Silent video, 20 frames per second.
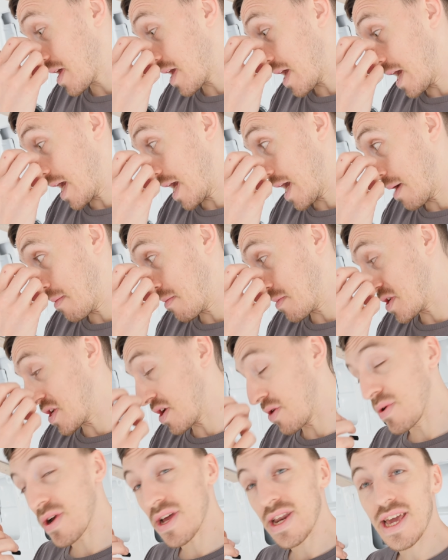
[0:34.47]

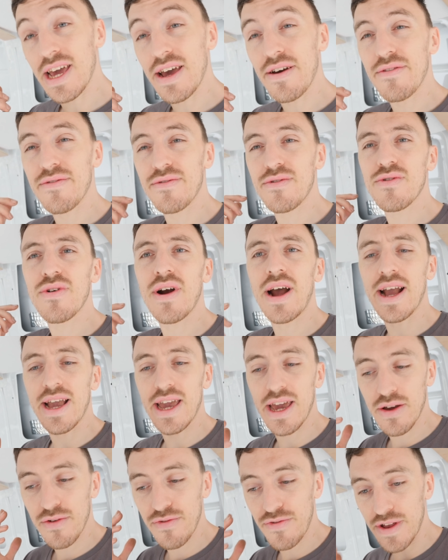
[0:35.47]
So we're going to get
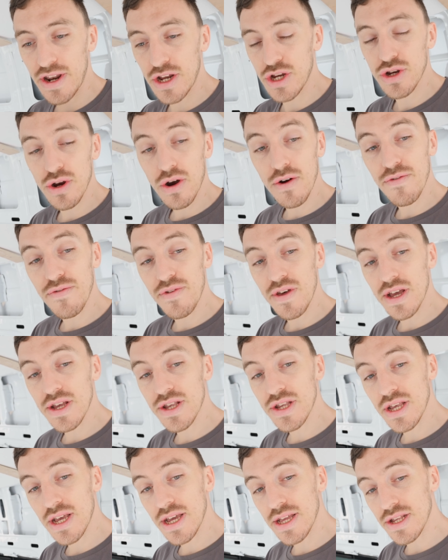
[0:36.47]
cracking, finish off
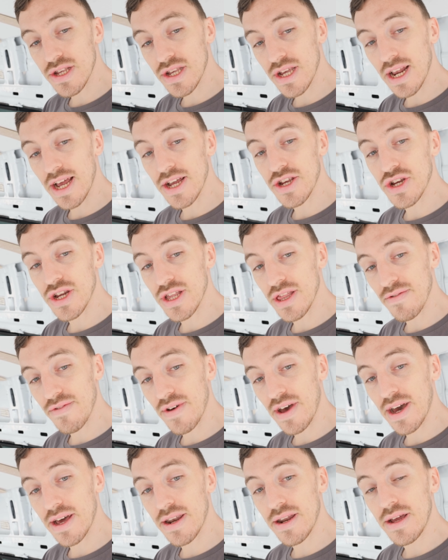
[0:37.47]
this insulation in the
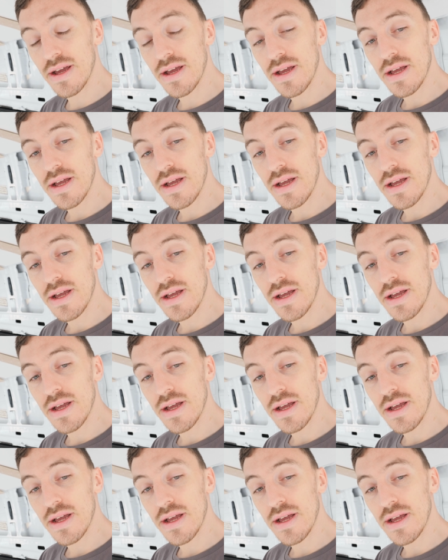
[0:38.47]
van,